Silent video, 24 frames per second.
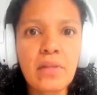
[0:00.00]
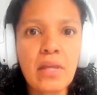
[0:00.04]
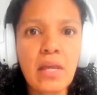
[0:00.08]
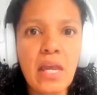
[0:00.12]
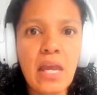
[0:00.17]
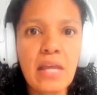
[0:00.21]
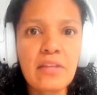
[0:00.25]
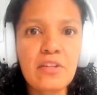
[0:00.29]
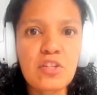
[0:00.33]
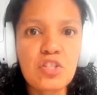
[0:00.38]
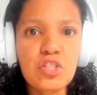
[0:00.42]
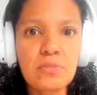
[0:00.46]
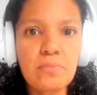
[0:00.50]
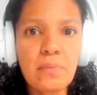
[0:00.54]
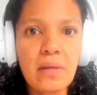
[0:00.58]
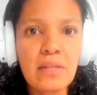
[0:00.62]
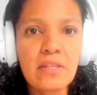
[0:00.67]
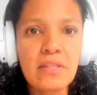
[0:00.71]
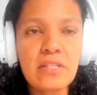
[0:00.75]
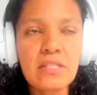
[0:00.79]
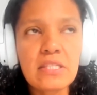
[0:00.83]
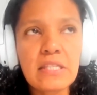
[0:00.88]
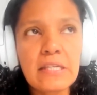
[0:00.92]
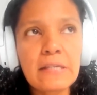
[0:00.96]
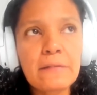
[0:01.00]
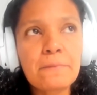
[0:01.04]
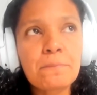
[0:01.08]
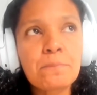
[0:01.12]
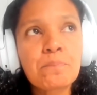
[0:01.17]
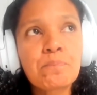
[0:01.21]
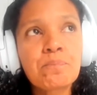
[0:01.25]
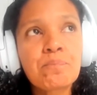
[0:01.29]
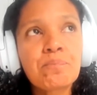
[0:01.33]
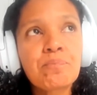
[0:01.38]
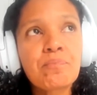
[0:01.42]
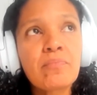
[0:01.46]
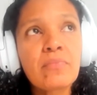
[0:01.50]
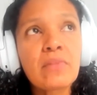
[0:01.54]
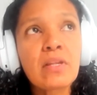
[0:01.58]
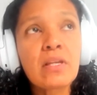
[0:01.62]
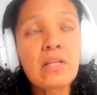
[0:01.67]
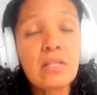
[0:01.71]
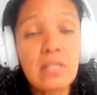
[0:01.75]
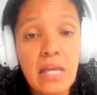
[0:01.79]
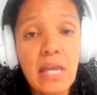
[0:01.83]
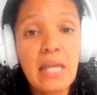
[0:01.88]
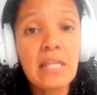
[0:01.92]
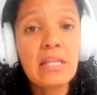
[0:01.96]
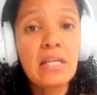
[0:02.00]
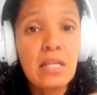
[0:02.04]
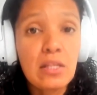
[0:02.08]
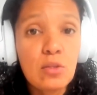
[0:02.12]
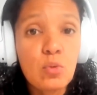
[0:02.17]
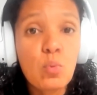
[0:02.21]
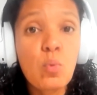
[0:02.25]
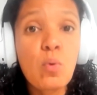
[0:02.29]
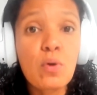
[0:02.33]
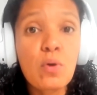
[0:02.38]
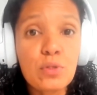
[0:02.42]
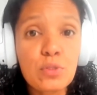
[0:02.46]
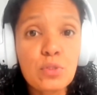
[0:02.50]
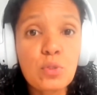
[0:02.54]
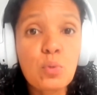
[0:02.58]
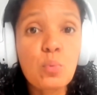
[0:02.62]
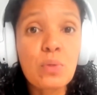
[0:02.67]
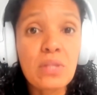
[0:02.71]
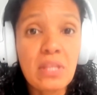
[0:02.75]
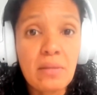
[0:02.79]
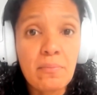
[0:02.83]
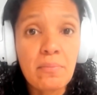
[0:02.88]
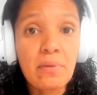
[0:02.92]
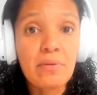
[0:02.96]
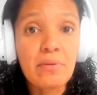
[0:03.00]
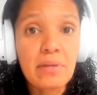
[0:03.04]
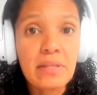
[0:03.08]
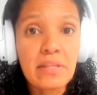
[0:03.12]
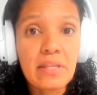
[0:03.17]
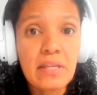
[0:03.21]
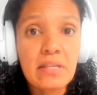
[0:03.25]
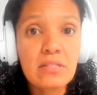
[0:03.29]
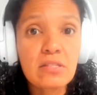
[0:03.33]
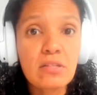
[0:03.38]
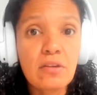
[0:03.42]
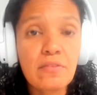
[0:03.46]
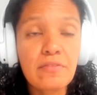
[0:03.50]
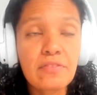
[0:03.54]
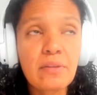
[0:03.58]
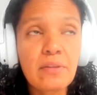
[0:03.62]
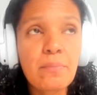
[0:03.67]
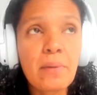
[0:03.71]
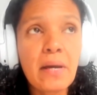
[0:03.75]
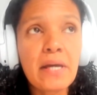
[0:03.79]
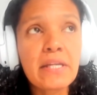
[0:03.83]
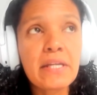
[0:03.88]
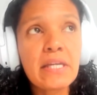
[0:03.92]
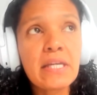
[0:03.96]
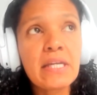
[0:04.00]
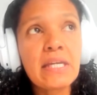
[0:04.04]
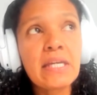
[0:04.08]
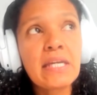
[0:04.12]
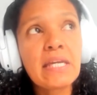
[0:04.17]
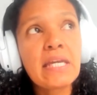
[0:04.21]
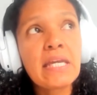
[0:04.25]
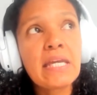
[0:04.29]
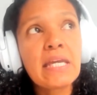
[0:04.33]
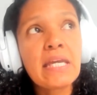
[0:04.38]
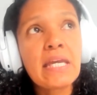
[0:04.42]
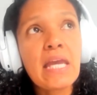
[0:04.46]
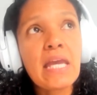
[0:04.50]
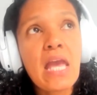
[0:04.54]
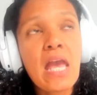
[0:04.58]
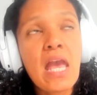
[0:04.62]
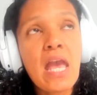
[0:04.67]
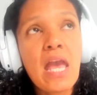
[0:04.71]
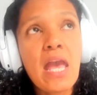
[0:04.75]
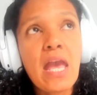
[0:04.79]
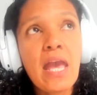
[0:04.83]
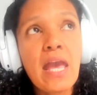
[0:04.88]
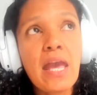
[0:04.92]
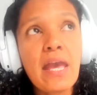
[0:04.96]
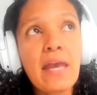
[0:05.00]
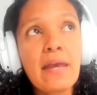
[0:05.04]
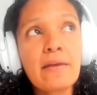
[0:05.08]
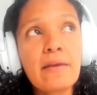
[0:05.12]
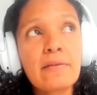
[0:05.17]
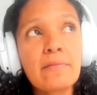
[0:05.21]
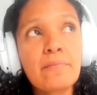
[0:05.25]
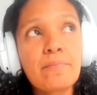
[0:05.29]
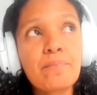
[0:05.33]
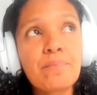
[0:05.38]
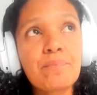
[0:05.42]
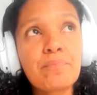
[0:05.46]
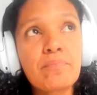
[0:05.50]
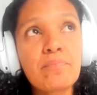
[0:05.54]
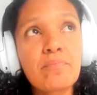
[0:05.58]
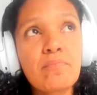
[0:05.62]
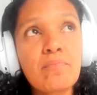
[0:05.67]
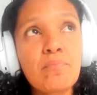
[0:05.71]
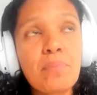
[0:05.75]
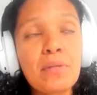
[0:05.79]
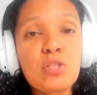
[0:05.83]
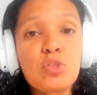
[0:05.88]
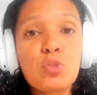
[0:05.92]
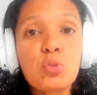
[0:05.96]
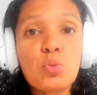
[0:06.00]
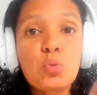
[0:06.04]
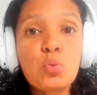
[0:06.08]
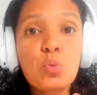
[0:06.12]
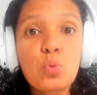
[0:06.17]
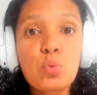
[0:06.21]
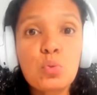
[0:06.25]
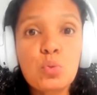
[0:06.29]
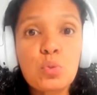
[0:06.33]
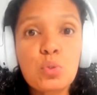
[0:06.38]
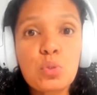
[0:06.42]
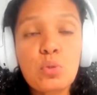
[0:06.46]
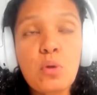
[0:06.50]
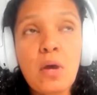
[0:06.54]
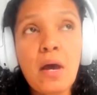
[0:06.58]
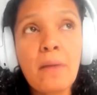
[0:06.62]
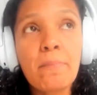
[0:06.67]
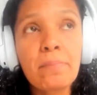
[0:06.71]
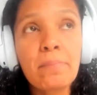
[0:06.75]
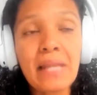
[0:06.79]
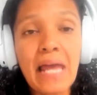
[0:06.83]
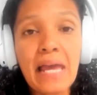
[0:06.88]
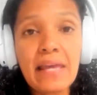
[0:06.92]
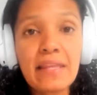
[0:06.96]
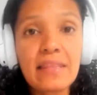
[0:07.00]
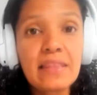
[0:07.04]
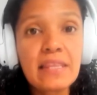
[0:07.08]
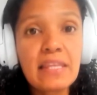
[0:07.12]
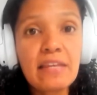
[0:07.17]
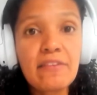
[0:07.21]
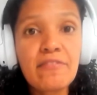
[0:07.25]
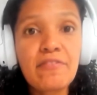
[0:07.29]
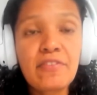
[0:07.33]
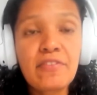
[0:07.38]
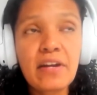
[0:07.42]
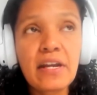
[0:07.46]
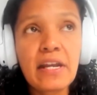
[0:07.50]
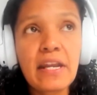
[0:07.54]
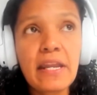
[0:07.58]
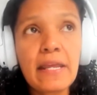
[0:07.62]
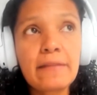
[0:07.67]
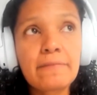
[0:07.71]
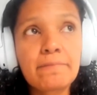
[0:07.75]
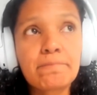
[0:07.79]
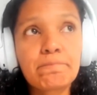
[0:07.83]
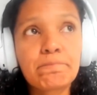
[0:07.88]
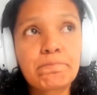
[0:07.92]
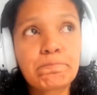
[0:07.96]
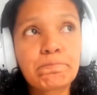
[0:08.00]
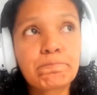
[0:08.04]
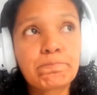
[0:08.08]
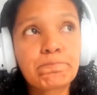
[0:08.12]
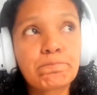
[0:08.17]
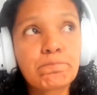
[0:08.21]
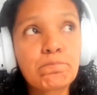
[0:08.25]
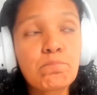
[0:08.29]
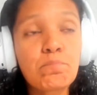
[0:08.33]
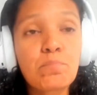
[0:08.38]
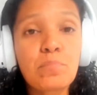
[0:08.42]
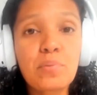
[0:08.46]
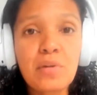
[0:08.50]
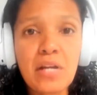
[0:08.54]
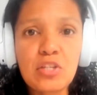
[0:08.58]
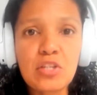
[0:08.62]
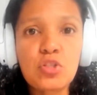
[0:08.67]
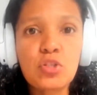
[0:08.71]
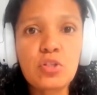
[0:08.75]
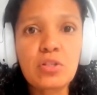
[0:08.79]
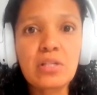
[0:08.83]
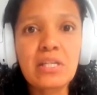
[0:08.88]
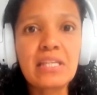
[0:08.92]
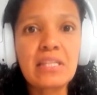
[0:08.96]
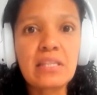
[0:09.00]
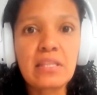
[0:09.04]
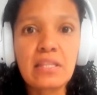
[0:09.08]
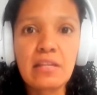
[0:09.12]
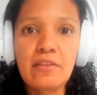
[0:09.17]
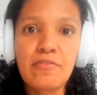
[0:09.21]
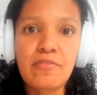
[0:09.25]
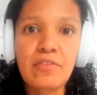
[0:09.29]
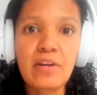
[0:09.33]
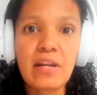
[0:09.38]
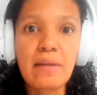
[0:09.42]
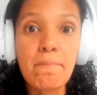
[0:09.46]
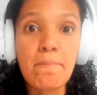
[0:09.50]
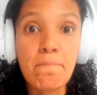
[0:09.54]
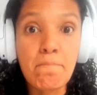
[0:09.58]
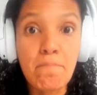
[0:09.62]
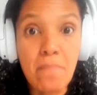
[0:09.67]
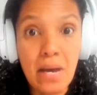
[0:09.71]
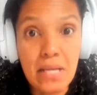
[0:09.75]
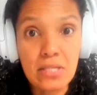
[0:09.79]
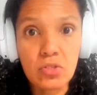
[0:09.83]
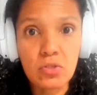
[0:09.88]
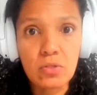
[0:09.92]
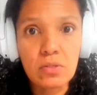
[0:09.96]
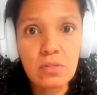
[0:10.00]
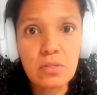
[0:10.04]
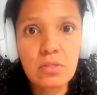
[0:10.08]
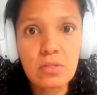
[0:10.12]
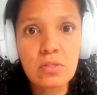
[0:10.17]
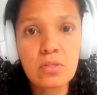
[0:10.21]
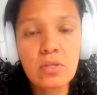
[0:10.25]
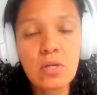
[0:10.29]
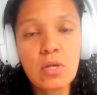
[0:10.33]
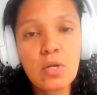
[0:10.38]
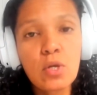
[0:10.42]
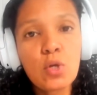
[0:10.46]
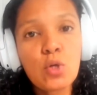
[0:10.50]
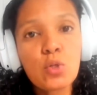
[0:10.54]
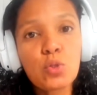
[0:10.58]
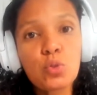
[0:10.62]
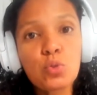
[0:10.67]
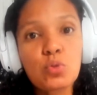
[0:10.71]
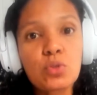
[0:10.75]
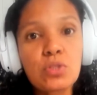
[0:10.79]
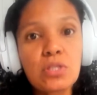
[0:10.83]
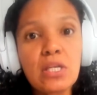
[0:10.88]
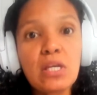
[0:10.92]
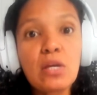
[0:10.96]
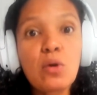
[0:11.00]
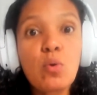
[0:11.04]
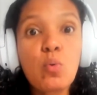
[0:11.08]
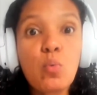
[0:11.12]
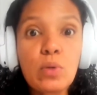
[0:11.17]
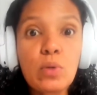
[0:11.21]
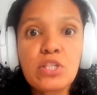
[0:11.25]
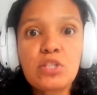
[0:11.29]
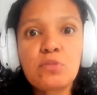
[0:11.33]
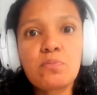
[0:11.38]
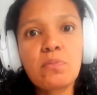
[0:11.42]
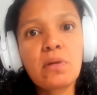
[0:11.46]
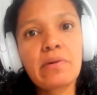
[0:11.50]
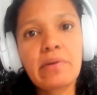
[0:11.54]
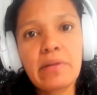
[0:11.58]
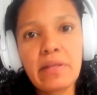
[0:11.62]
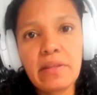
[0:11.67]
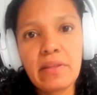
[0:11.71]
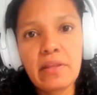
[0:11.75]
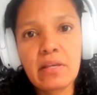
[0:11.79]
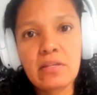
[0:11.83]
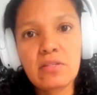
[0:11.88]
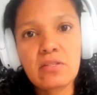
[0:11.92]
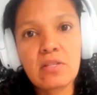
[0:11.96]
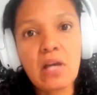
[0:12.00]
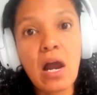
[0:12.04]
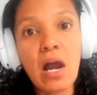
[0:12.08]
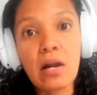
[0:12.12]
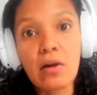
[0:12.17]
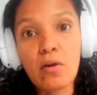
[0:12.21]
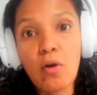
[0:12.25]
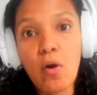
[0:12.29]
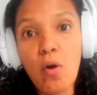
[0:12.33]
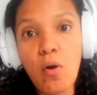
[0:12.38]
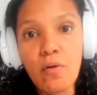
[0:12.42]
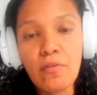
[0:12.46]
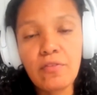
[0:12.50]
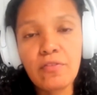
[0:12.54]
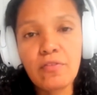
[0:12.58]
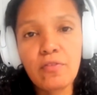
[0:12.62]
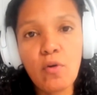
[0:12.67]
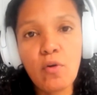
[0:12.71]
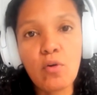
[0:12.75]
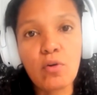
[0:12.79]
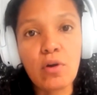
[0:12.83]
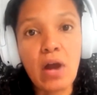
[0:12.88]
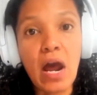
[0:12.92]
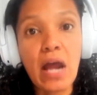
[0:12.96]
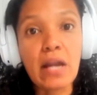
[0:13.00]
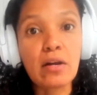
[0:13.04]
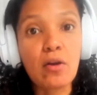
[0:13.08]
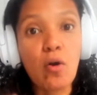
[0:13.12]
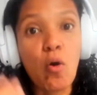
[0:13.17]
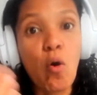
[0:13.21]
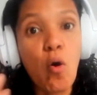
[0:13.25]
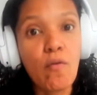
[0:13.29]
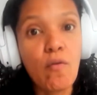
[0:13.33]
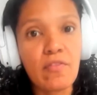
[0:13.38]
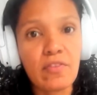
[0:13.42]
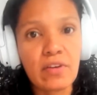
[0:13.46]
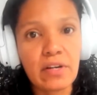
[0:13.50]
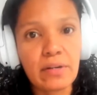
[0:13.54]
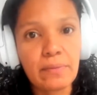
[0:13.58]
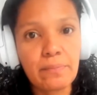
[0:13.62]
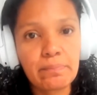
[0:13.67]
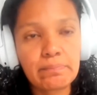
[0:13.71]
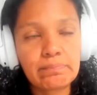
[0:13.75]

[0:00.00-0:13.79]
energy medicine, and it works with the meridians of the body. But you apply different pressure in different muscles to see which meridians are off or are over.